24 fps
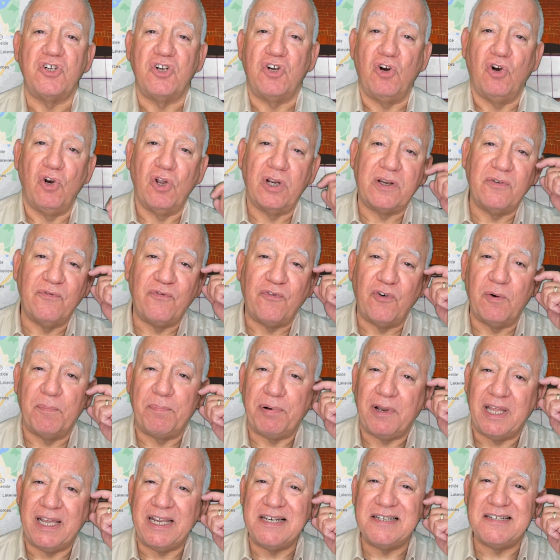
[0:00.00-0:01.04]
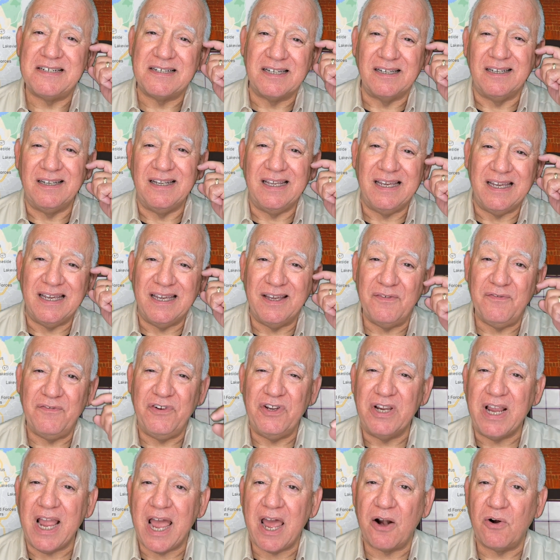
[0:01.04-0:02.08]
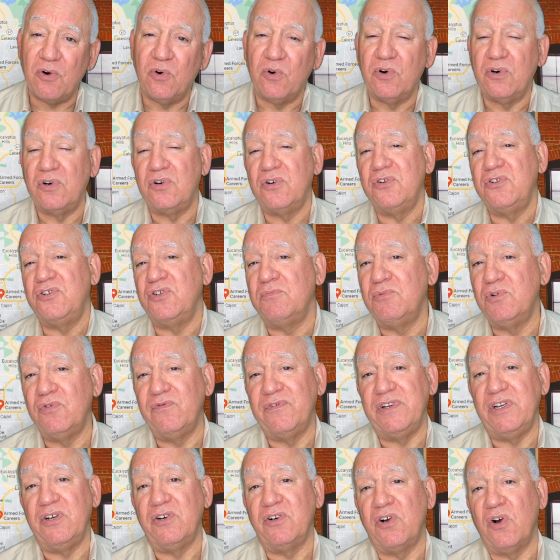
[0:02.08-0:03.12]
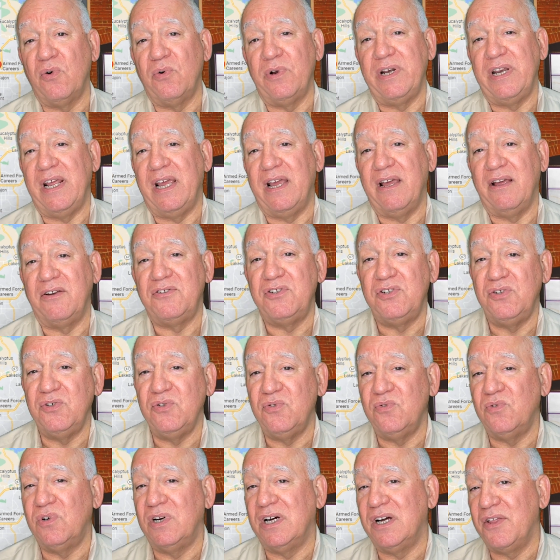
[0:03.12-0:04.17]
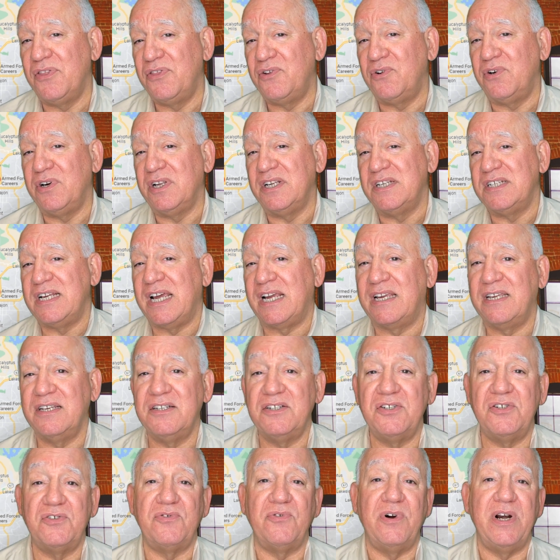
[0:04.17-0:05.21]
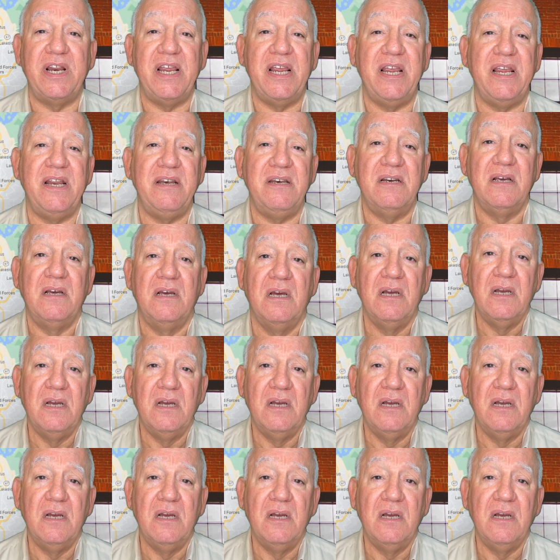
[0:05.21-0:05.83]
you're looking for a place to live, you got orders, you're going down to 32nd Street